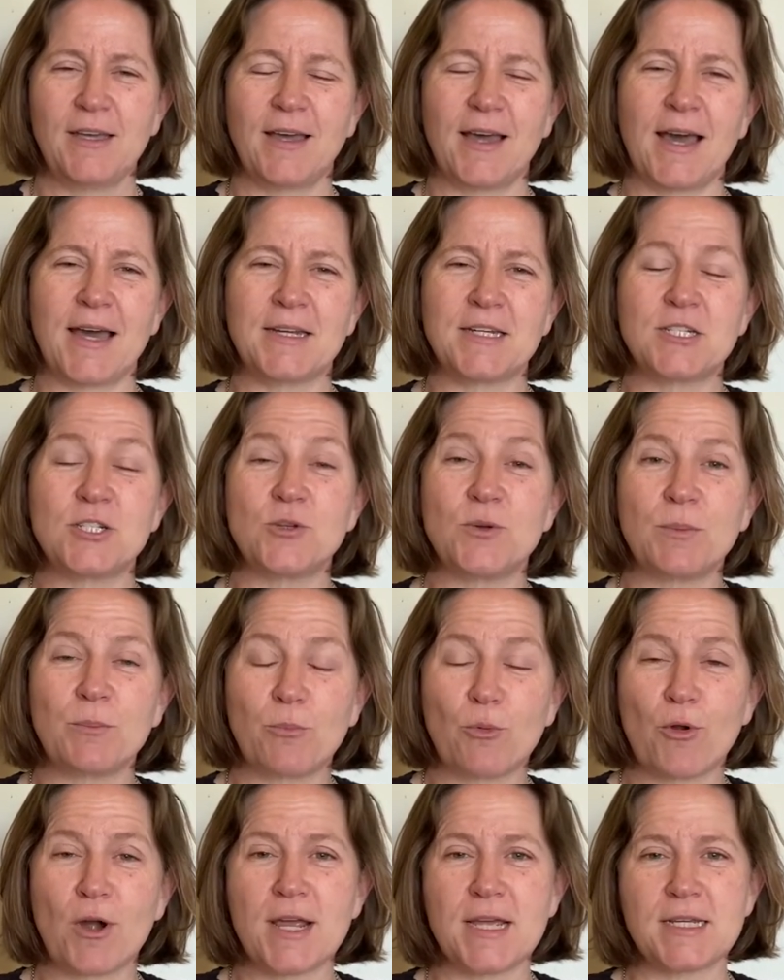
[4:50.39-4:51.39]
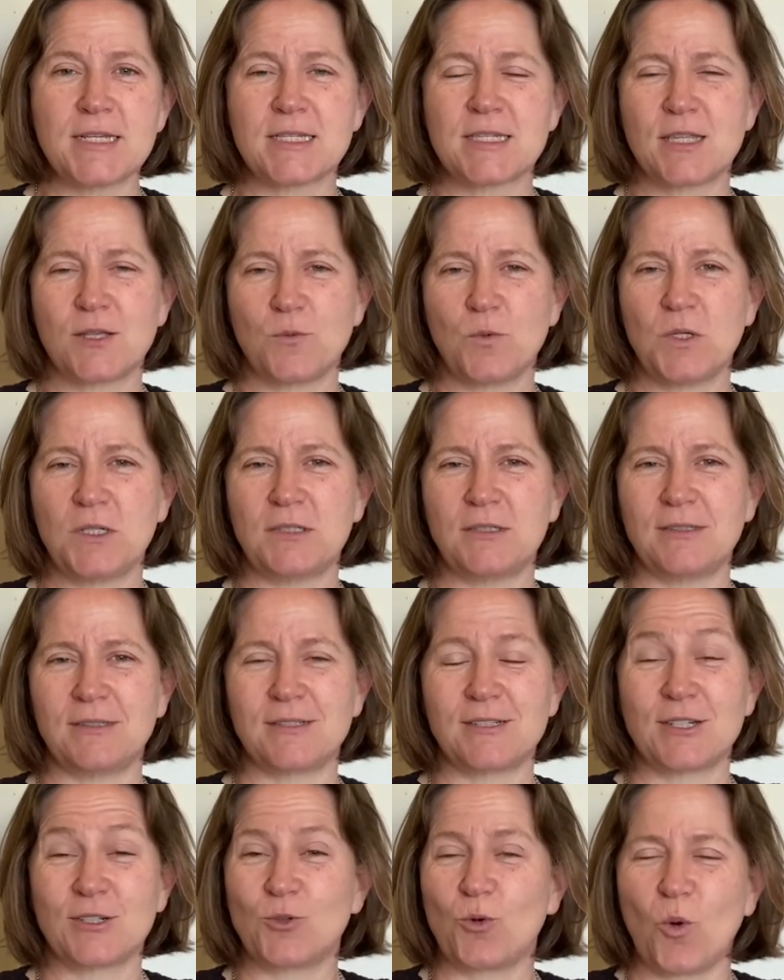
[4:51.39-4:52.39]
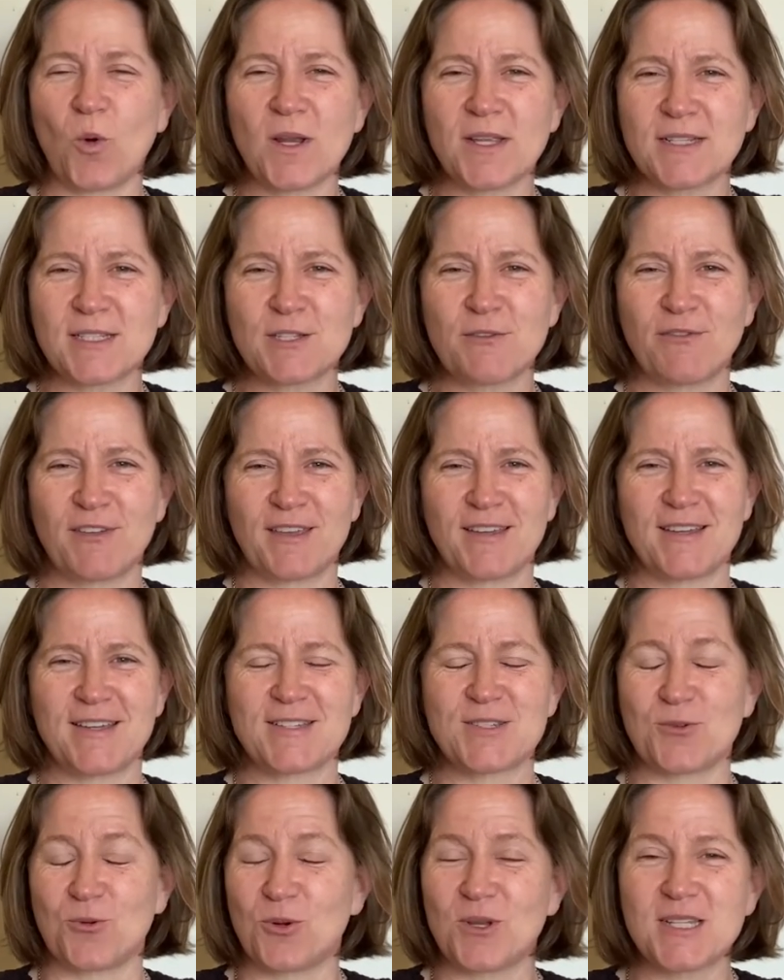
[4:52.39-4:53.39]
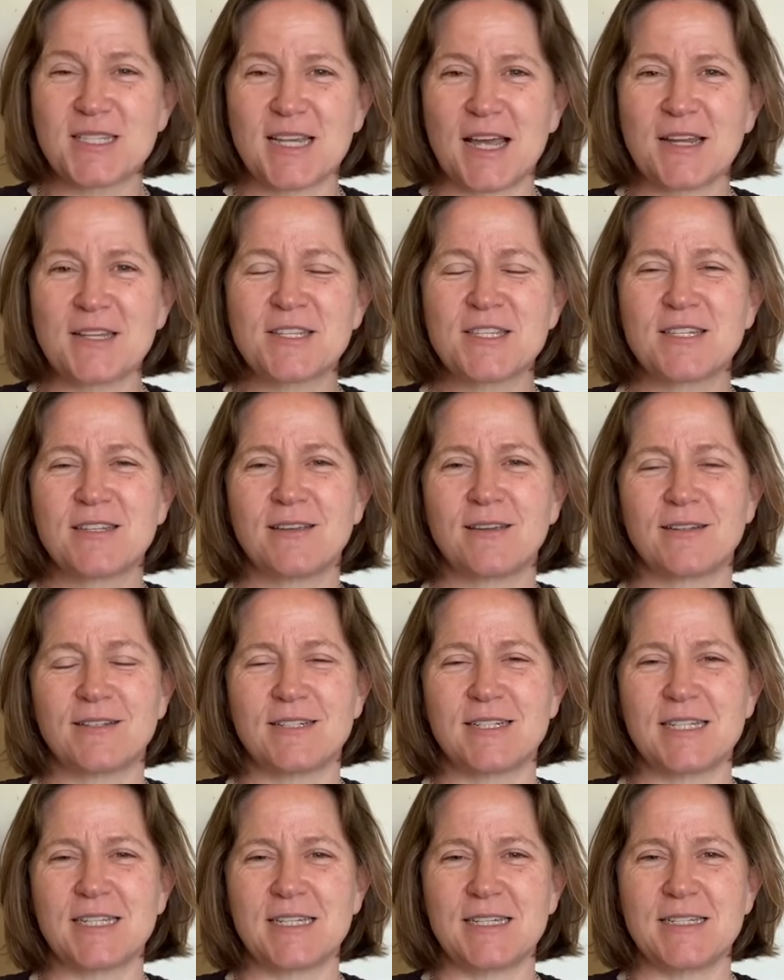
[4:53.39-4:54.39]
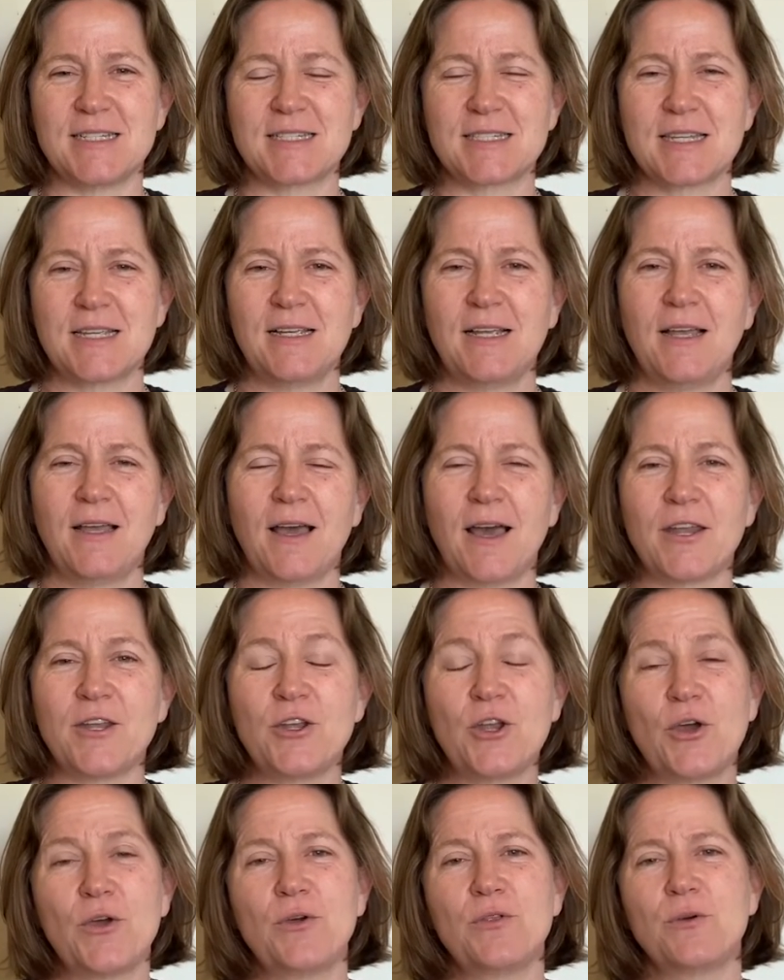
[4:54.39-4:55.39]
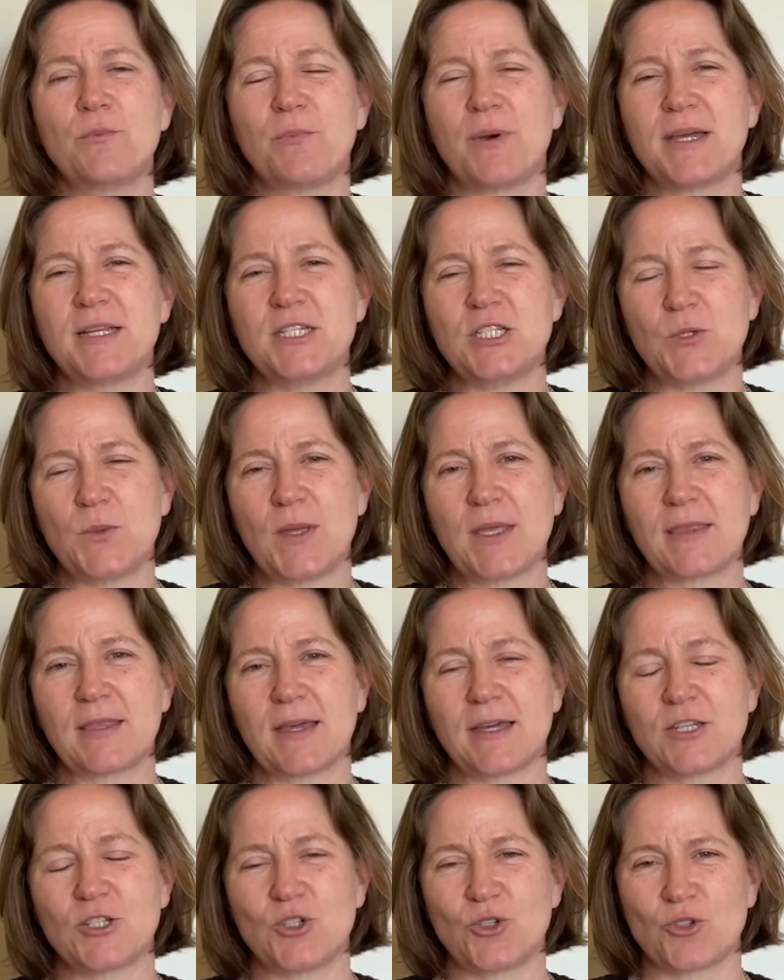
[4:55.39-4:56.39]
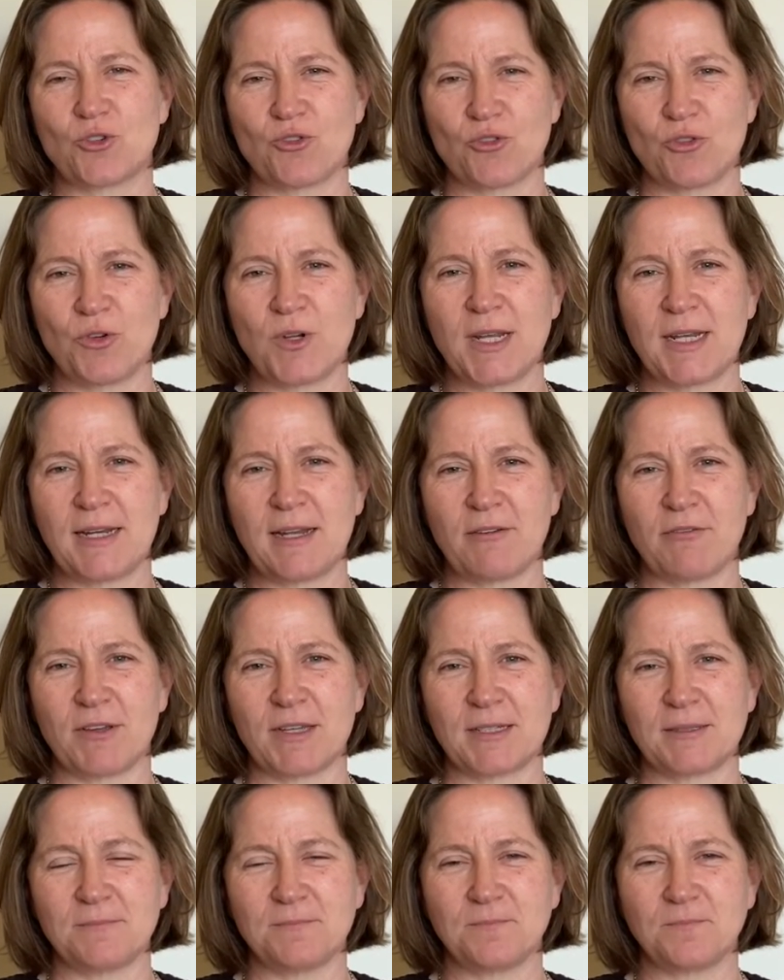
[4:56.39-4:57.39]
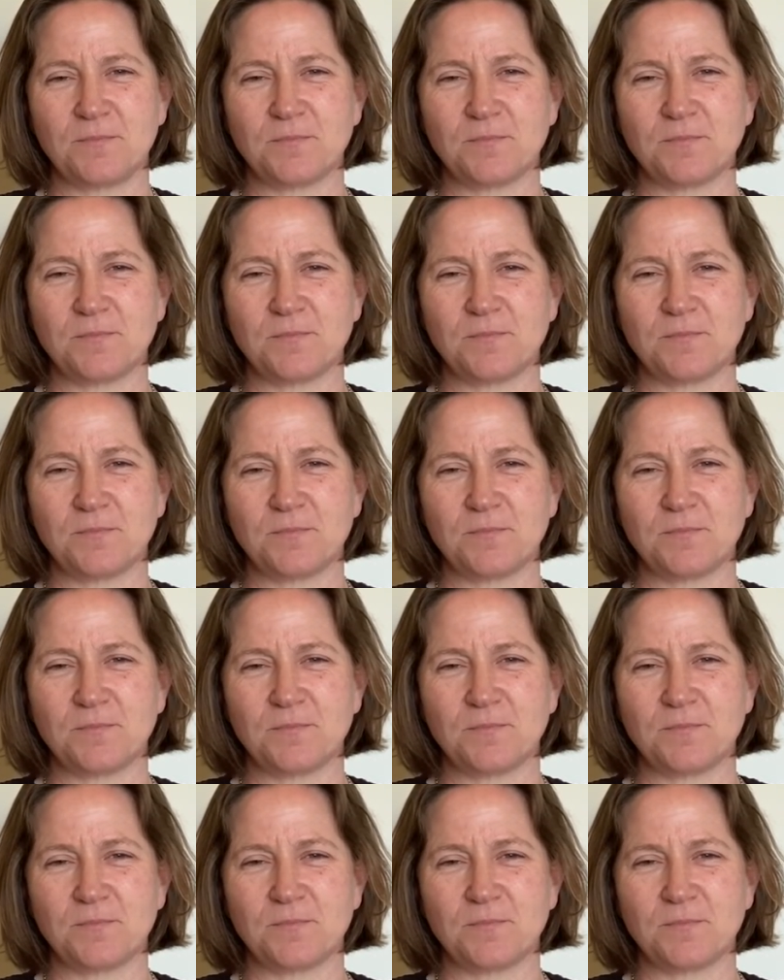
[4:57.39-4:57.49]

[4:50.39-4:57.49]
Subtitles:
and to embrace the world and all its fears, all its uncertainties, and know that by doing that, you're truly living.